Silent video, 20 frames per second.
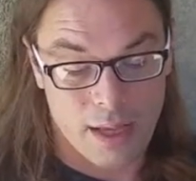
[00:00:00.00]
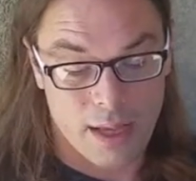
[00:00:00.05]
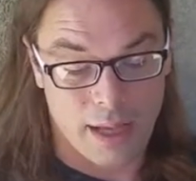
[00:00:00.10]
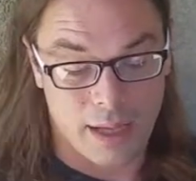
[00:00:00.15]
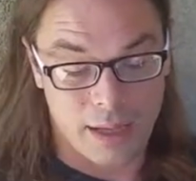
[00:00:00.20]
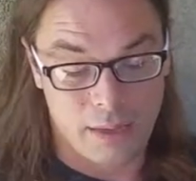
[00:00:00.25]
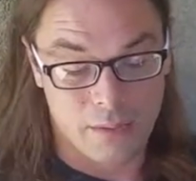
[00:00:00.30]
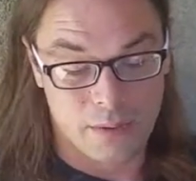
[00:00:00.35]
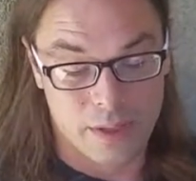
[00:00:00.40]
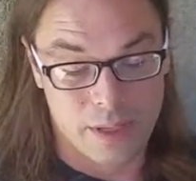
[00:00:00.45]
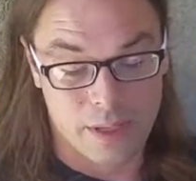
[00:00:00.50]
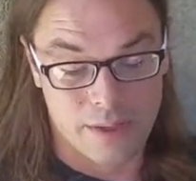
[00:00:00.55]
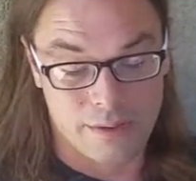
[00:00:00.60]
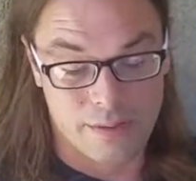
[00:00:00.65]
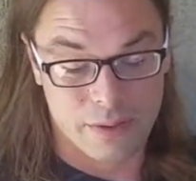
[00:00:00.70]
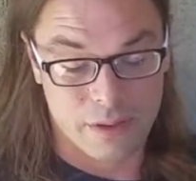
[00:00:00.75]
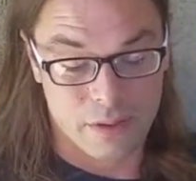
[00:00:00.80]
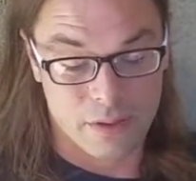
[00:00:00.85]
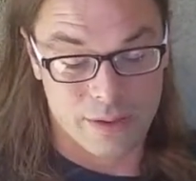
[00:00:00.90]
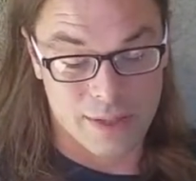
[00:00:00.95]
anyone
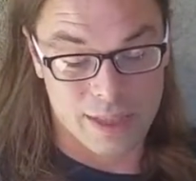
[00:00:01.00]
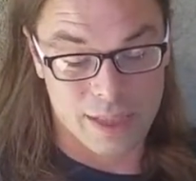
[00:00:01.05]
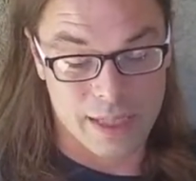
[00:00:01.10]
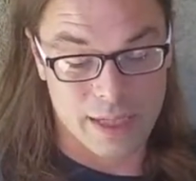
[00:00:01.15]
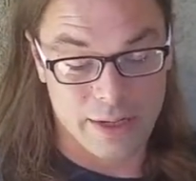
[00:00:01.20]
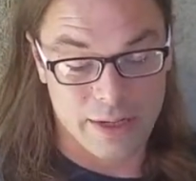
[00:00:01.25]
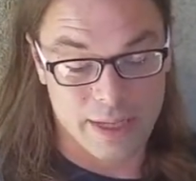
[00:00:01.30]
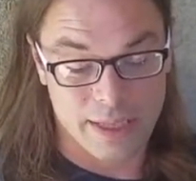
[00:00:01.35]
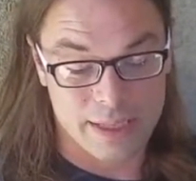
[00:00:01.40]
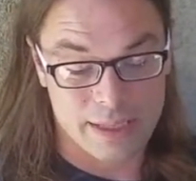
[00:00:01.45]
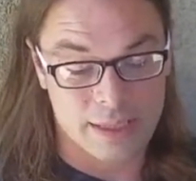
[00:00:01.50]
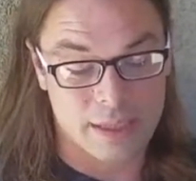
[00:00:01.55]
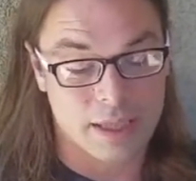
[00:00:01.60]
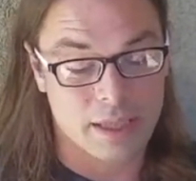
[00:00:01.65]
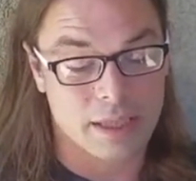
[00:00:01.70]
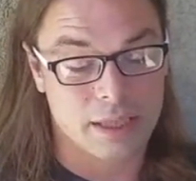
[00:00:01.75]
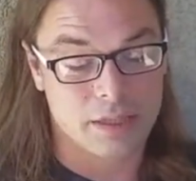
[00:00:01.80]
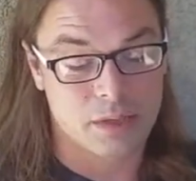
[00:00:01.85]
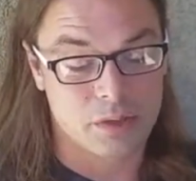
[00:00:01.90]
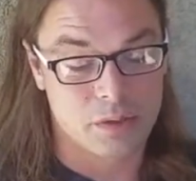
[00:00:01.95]
of ordinary
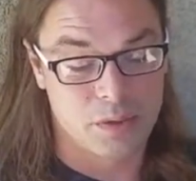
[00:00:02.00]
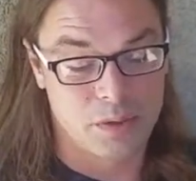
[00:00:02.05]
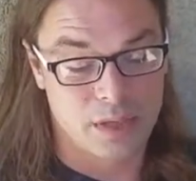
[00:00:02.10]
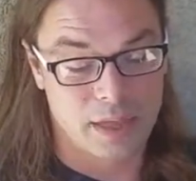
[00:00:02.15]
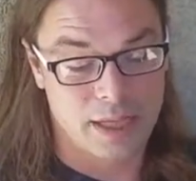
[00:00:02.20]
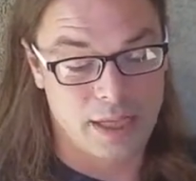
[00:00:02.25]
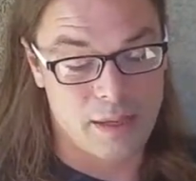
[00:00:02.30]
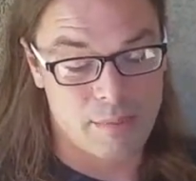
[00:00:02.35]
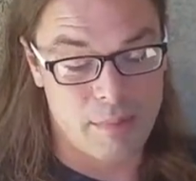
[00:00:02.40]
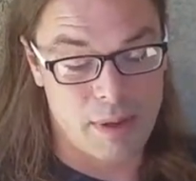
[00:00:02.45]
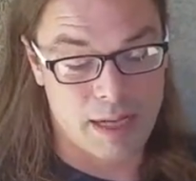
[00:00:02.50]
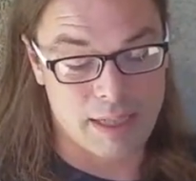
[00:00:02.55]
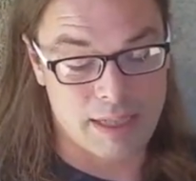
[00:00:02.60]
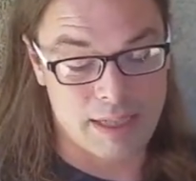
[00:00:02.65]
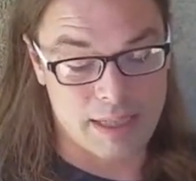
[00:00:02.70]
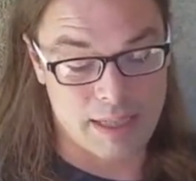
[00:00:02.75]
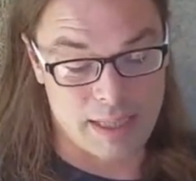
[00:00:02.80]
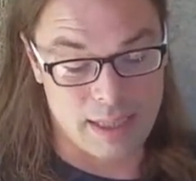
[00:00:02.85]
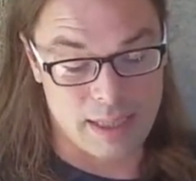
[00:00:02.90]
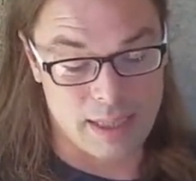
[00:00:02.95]
intellectual
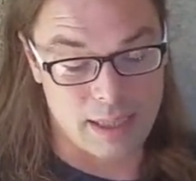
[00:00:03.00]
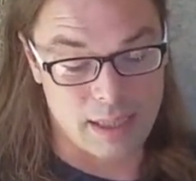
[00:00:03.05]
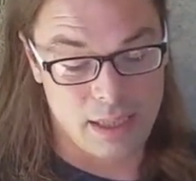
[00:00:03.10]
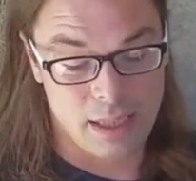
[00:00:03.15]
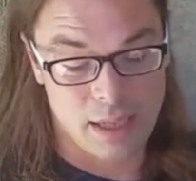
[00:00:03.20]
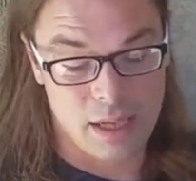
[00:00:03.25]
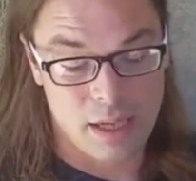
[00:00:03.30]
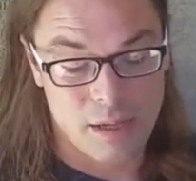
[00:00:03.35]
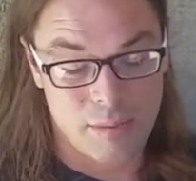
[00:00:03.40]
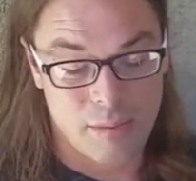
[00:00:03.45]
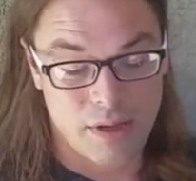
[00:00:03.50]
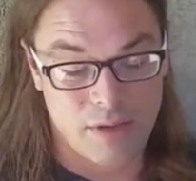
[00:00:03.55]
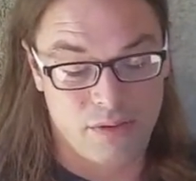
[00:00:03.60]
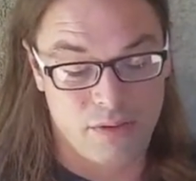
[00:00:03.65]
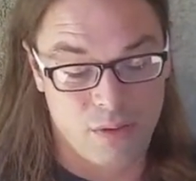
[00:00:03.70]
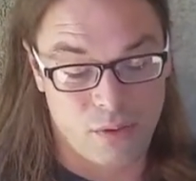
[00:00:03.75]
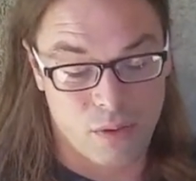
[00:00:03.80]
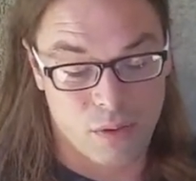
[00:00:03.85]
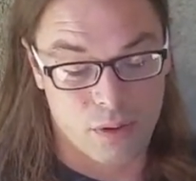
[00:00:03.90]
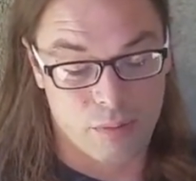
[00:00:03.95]
capacity may
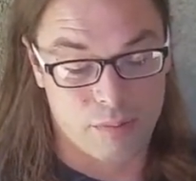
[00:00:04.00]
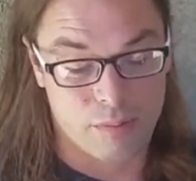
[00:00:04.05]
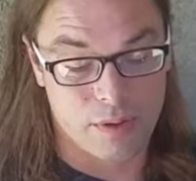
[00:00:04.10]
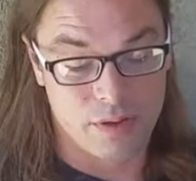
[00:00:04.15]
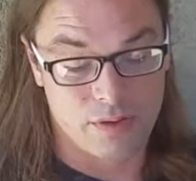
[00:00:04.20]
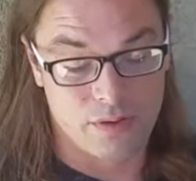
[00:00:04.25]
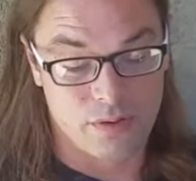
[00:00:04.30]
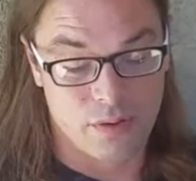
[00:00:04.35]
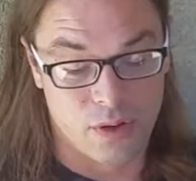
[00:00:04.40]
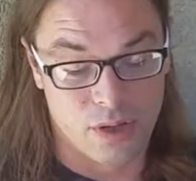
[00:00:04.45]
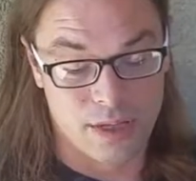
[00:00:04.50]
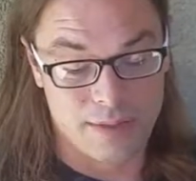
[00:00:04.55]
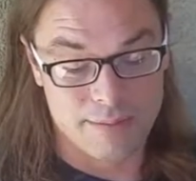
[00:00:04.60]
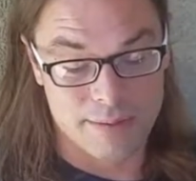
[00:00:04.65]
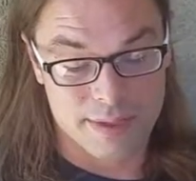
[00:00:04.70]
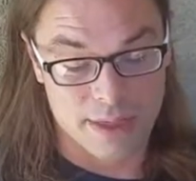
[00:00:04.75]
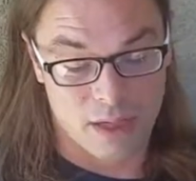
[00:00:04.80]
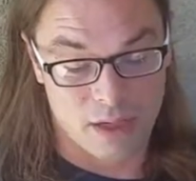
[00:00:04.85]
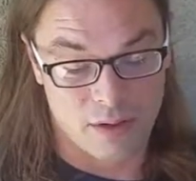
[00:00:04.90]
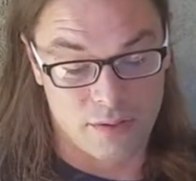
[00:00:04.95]
form for
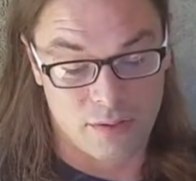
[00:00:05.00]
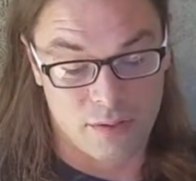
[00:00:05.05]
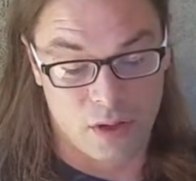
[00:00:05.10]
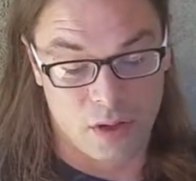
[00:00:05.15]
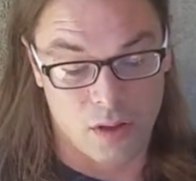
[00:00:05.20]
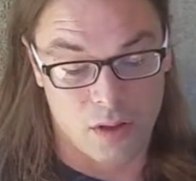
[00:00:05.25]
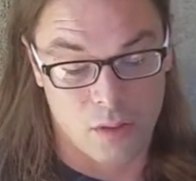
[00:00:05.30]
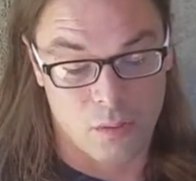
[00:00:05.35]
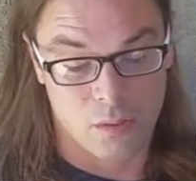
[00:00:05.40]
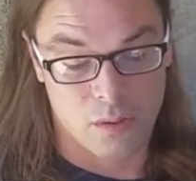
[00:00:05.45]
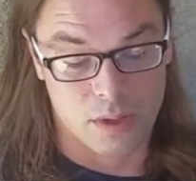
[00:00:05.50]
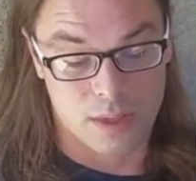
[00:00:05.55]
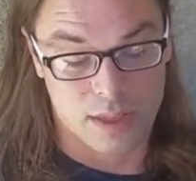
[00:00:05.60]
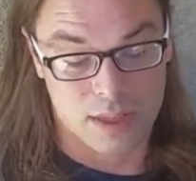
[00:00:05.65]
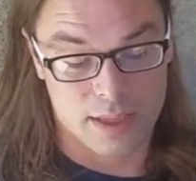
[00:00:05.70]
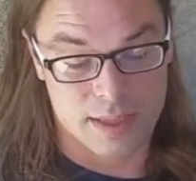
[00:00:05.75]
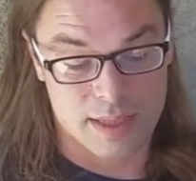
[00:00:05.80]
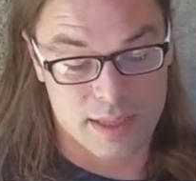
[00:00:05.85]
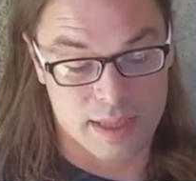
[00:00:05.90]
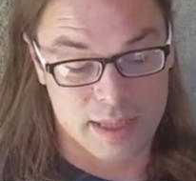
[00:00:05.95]
himself all the
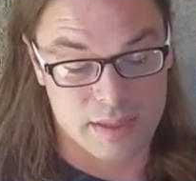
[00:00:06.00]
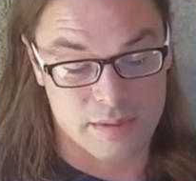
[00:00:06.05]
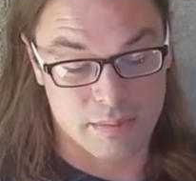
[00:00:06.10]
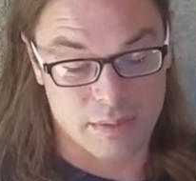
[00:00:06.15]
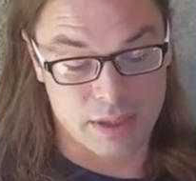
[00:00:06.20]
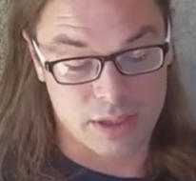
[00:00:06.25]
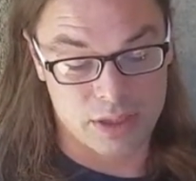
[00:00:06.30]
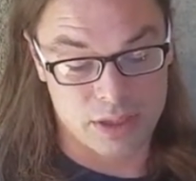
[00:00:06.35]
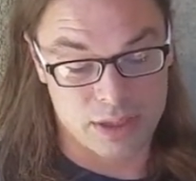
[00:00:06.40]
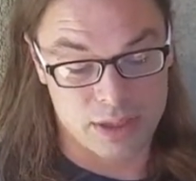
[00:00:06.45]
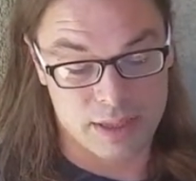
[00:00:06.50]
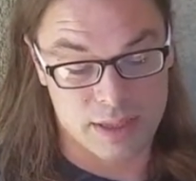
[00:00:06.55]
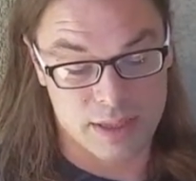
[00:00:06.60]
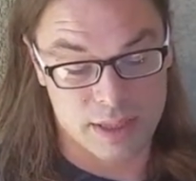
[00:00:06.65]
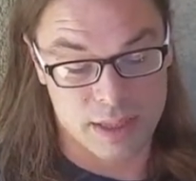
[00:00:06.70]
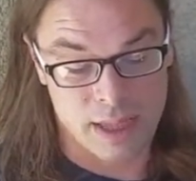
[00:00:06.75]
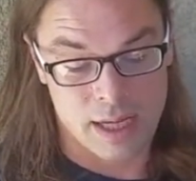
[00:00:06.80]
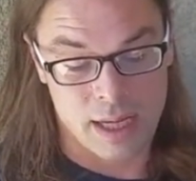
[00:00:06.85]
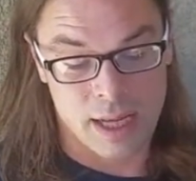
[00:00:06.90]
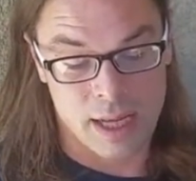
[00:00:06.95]
words,
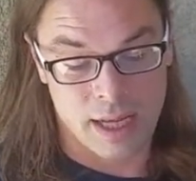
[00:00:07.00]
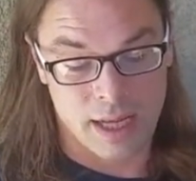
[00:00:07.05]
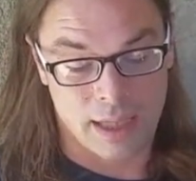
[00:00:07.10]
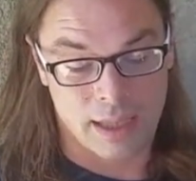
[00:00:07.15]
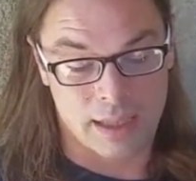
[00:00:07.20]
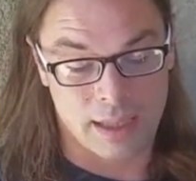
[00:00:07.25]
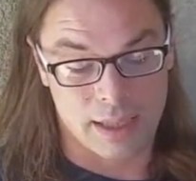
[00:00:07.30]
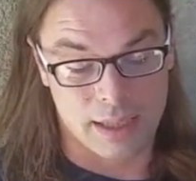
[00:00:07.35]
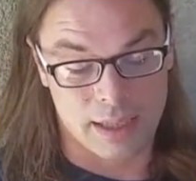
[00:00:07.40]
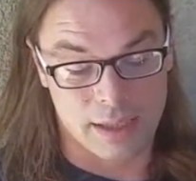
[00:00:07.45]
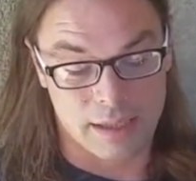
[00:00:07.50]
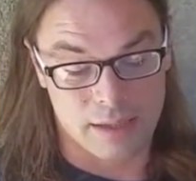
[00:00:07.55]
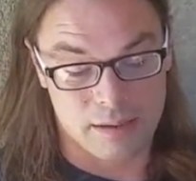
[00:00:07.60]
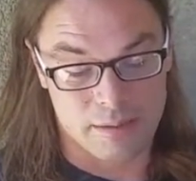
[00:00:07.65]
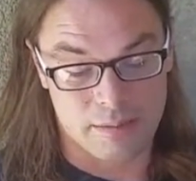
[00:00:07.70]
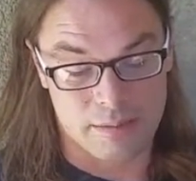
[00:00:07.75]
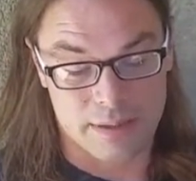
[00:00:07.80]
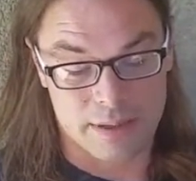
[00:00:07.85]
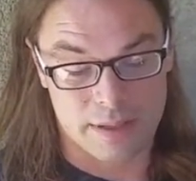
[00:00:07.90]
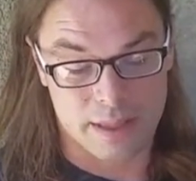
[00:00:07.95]
expressions, and
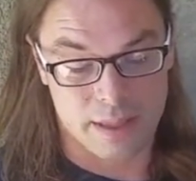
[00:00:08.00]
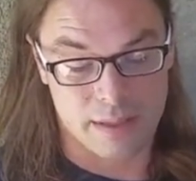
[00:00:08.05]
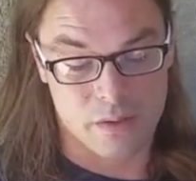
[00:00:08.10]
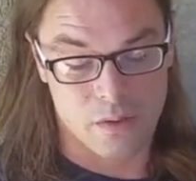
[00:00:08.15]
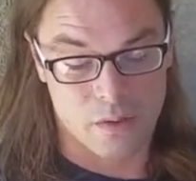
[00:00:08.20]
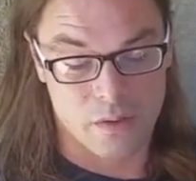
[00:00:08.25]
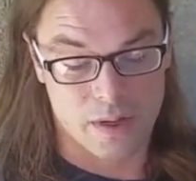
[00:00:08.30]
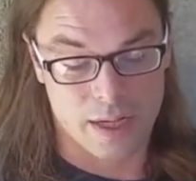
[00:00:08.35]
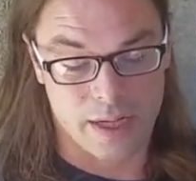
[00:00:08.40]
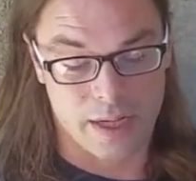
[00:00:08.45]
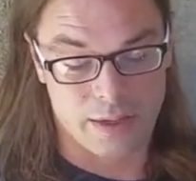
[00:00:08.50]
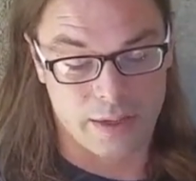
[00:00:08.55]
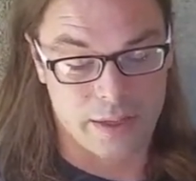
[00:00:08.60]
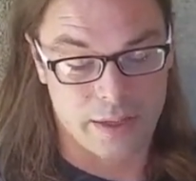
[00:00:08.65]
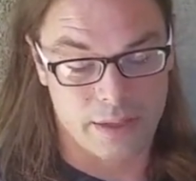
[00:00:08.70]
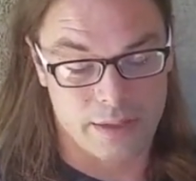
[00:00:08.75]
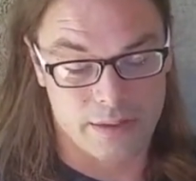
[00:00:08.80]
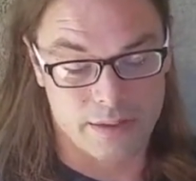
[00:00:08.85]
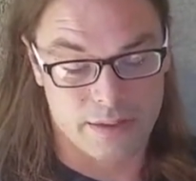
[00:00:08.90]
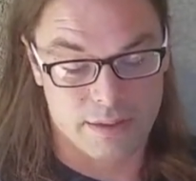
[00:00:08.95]
idioms in ordinary
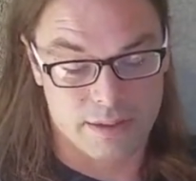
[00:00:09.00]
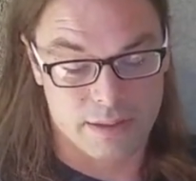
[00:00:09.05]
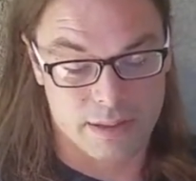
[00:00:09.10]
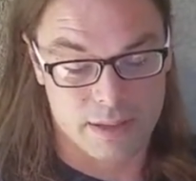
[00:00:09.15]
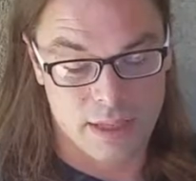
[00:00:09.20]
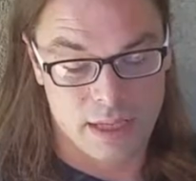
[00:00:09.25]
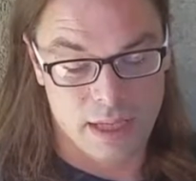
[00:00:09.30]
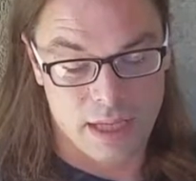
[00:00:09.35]
use.